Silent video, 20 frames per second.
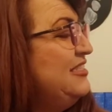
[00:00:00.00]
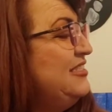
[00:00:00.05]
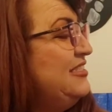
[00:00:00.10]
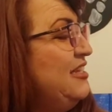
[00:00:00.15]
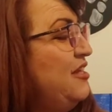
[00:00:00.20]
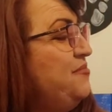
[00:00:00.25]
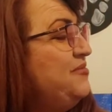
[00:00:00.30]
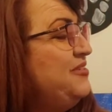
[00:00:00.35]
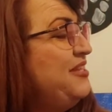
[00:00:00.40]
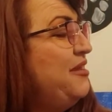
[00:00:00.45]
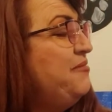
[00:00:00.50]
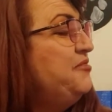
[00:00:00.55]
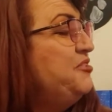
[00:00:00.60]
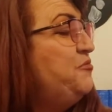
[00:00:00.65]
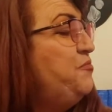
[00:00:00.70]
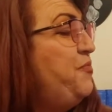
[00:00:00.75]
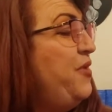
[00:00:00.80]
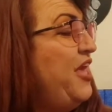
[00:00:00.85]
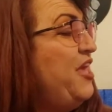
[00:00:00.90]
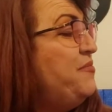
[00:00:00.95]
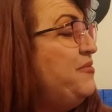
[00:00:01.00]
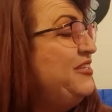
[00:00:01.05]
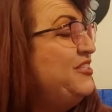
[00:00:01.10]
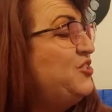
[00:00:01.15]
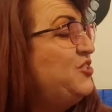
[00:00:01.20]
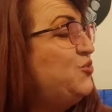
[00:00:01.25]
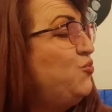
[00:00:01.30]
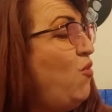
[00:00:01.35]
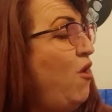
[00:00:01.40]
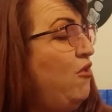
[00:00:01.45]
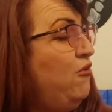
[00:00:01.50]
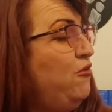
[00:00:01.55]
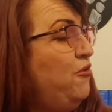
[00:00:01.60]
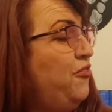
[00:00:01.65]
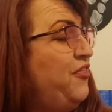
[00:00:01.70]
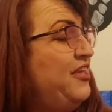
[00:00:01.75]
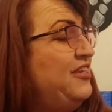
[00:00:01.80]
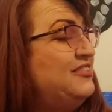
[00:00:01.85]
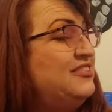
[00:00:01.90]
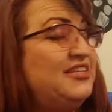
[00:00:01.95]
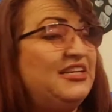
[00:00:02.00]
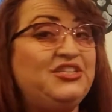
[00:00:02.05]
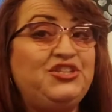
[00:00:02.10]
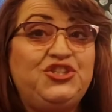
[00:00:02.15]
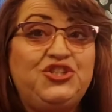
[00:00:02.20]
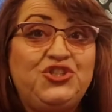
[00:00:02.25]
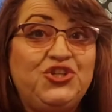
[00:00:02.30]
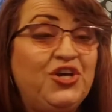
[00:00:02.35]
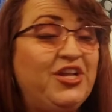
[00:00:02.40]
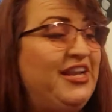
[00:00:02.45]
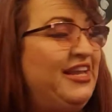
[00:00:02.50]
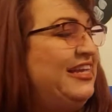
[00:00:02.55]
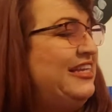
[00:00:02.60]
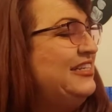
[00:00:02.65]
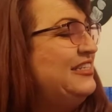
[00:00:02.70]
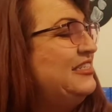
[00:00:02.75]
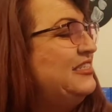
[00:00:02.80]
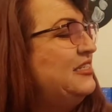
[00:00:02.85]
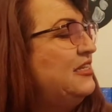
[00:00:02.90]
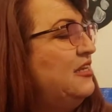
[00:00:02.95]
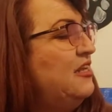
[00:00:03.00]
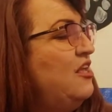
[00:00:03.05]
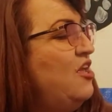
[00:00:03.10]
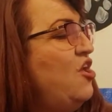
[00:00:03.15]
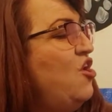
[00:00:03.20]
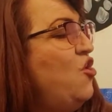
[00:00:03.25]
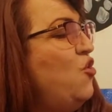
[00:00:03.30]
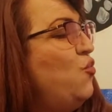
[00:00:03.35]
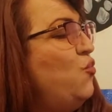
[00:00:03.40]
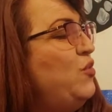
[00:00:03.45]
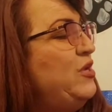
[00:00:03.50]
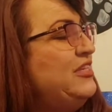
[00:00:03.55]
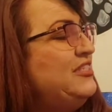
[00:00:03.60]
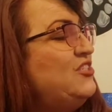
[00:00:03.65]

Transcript: Sometimes babies swallow things they shouldn't. We